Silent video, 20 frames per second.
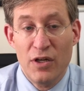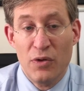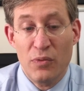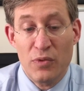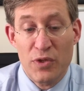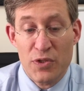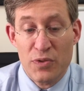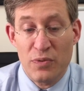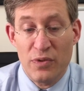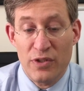
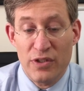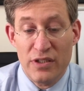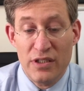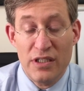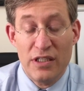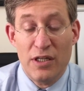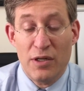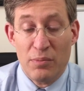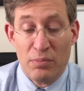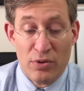which would
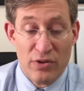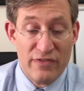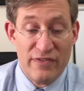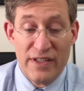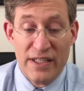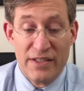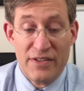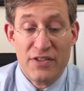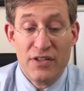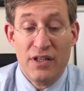
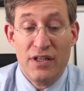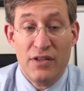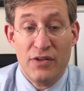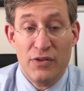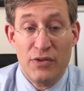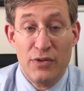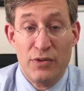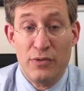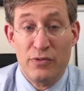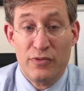prevent
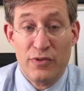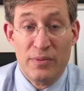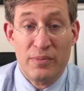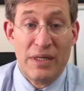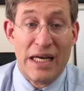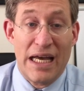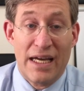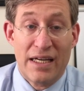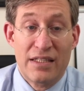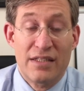you from
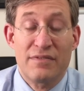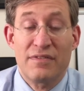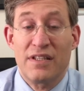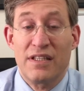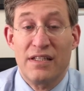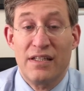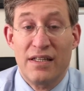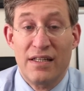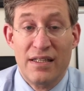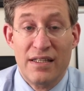actively
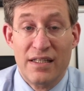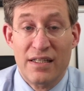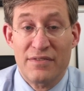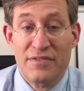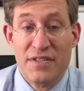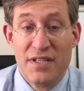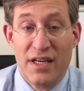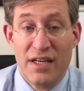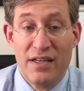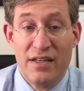dying of
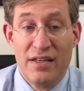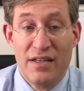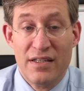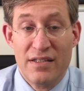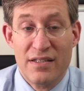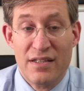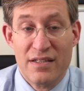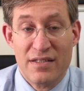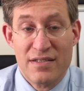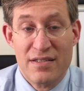cyanide
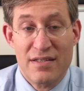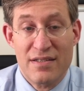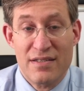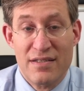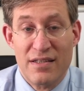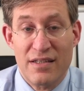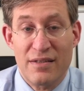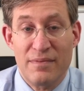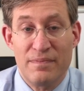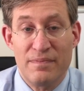
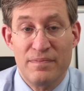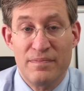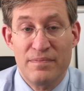toxicity.